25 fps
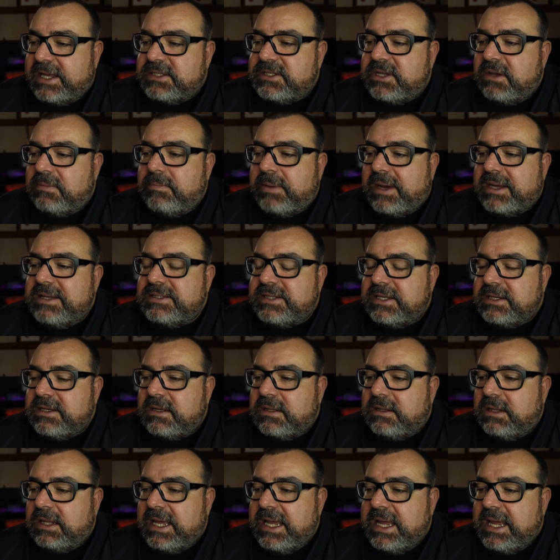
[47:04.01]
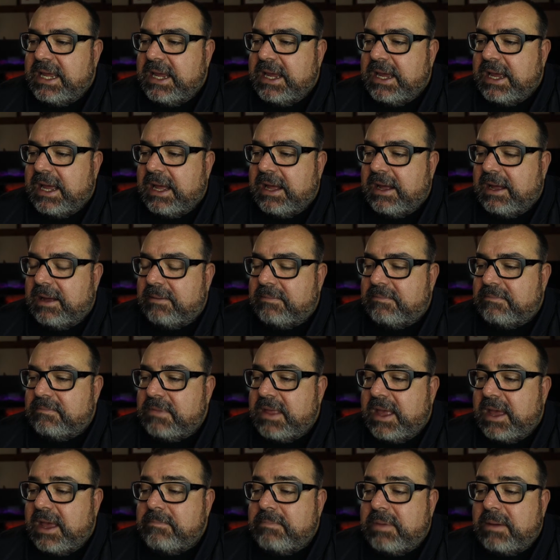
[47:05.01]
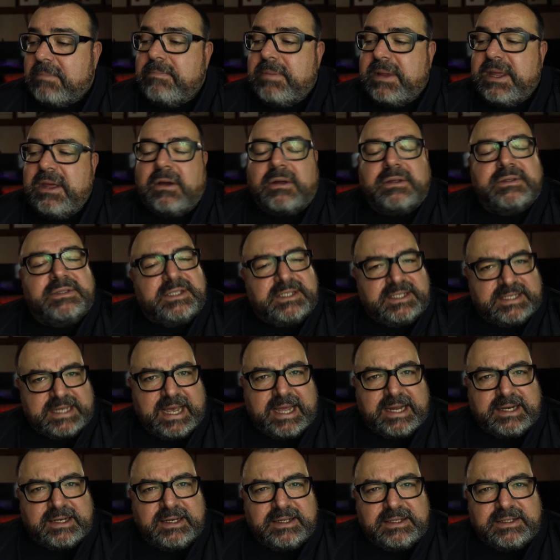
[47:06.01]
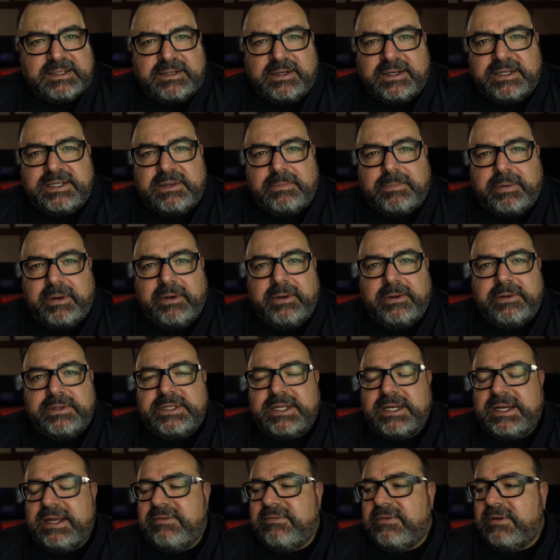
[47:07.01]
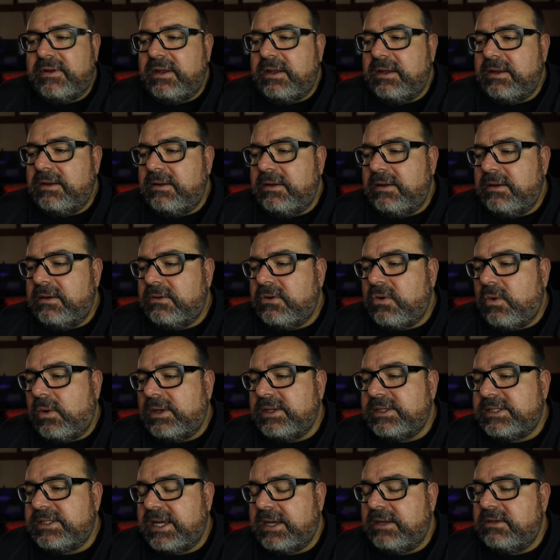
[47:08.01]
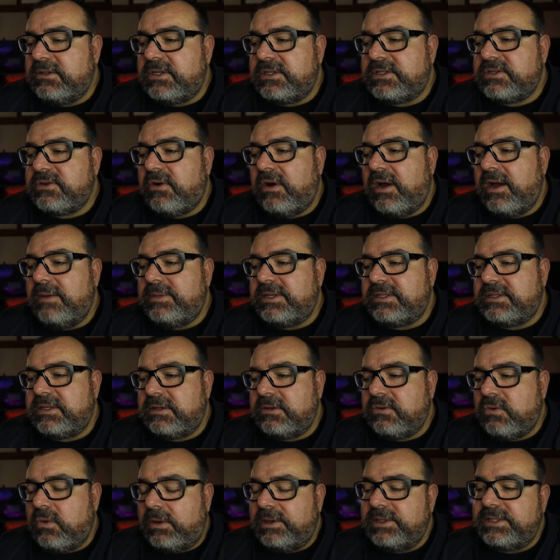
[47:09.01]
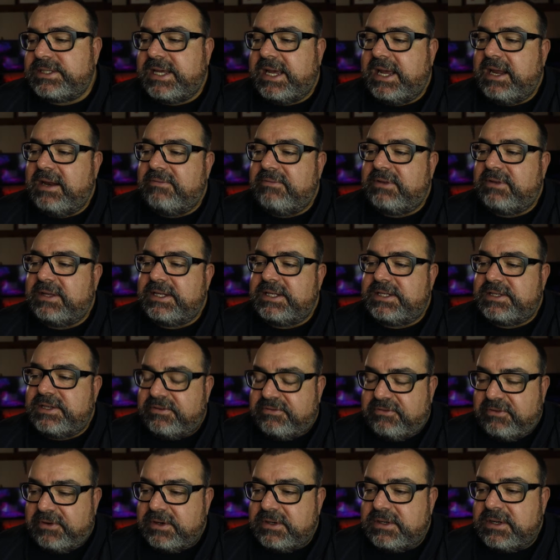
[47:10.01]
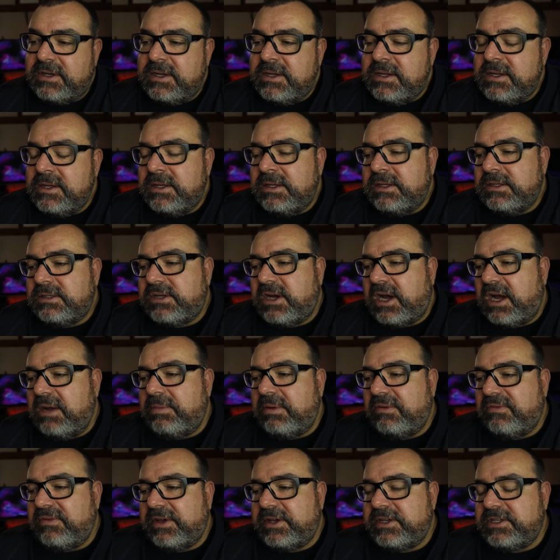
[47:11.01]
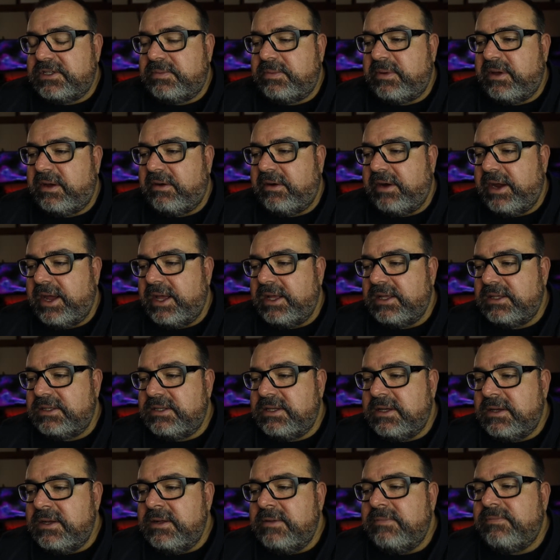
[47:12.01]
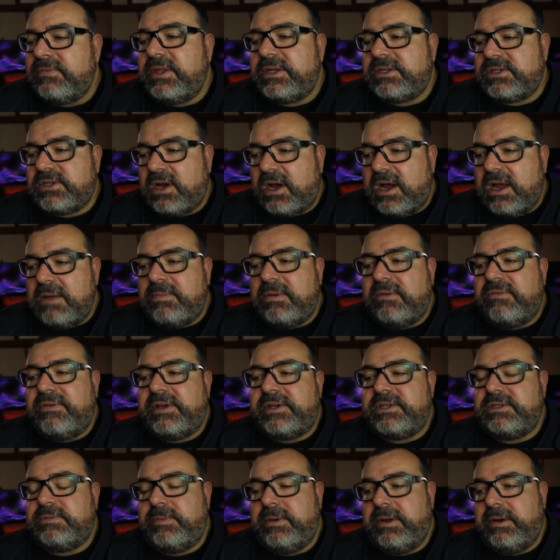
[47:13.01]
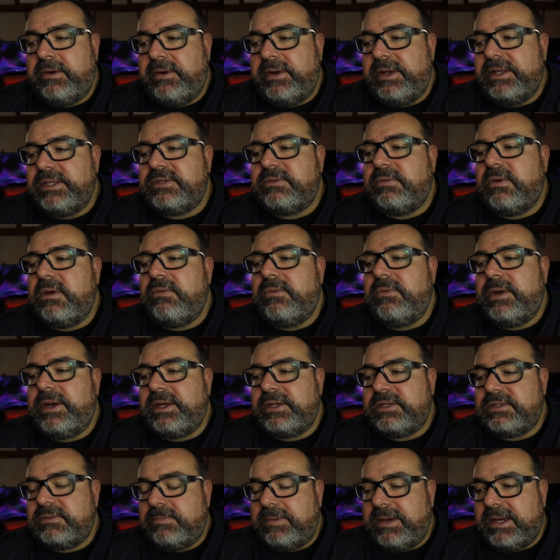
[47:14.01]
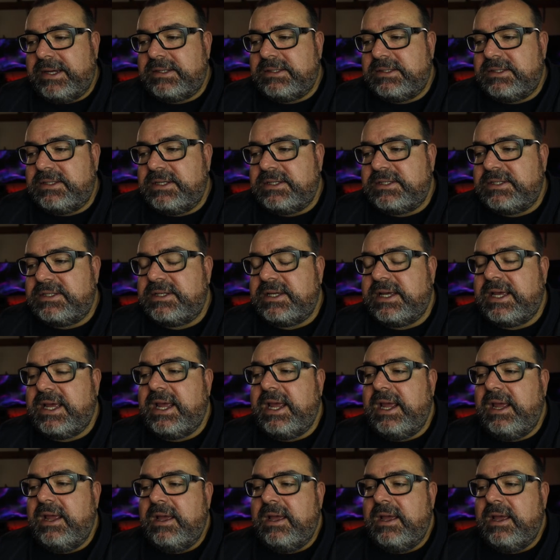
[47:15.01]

So basically, but beyond sadness, I suppose, and even described as the qualitatively different type of experience, the type of experience we would expect to see